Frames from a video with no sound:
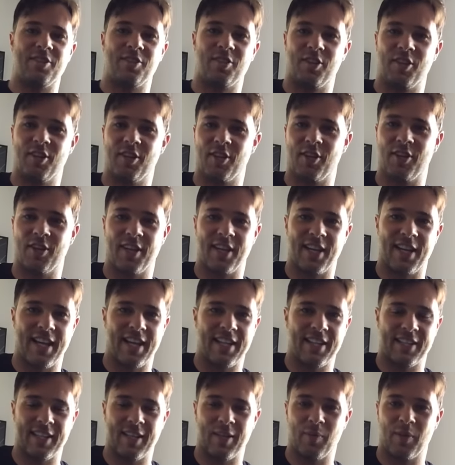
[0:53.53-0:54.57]
So you're not gonna
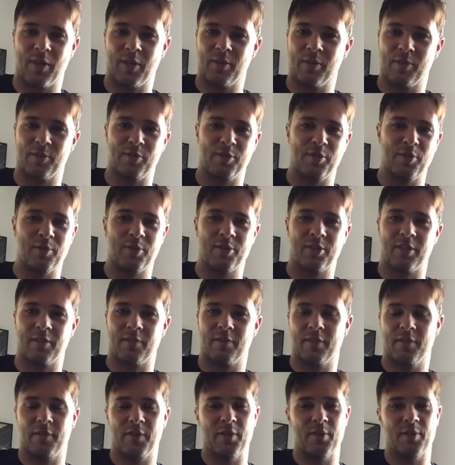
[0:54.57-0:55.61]
get uh, one of those neutral
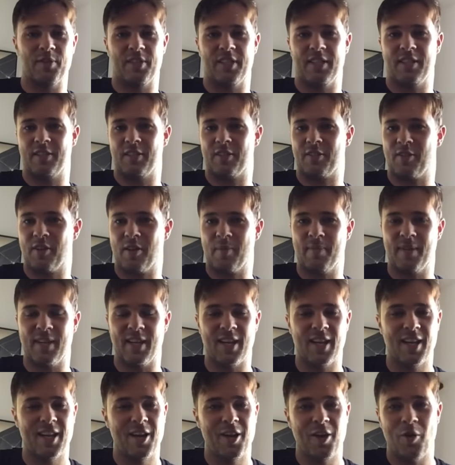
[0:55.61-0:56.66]
reviews. This is gonna
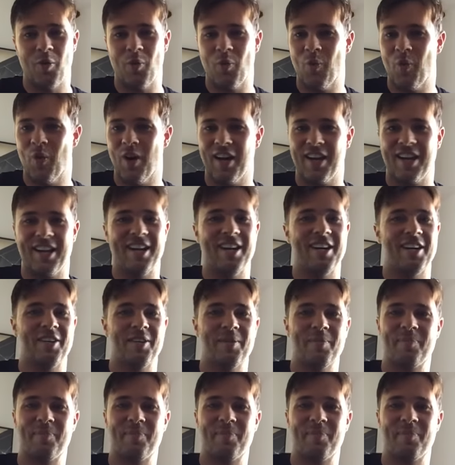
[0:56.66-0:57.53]
be 100%